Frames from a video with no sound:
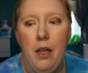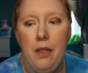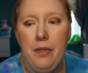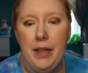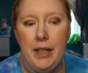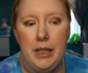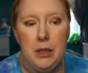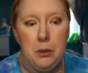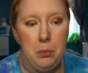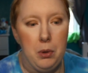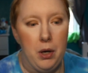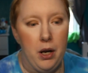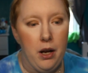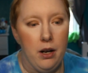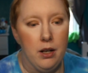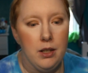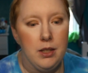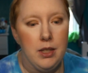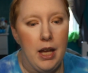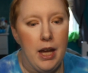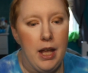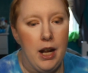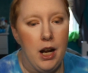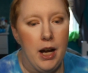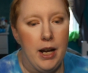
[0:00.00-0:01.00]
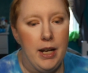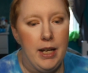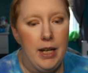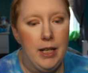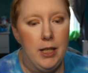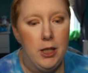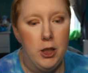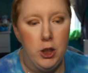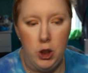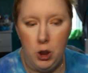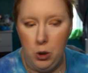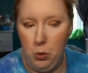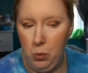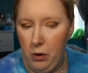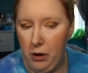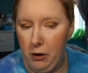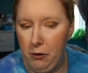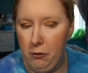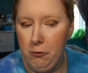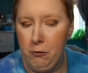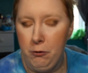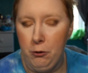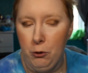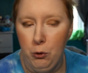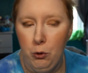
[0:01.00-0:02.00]
these products, and I need to do a
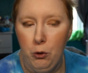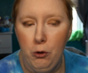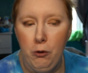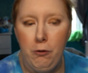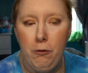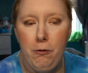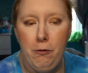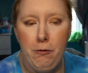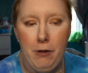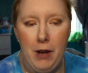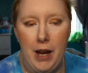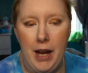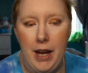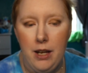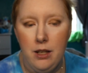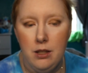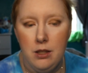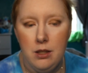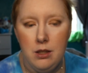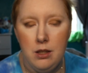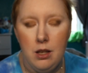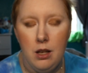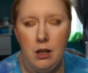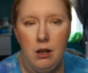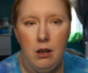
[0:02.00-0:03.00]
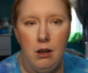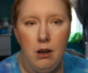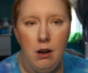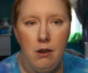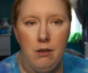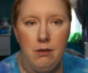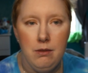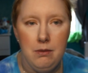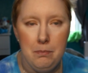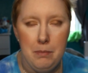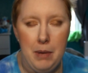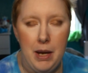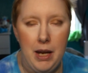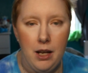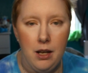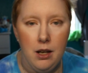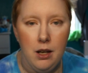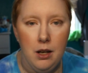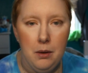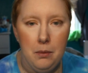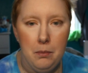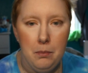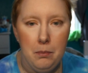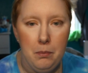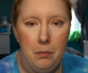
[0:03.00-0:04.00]
full face of
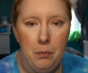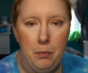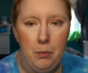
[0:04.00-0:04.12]
makeup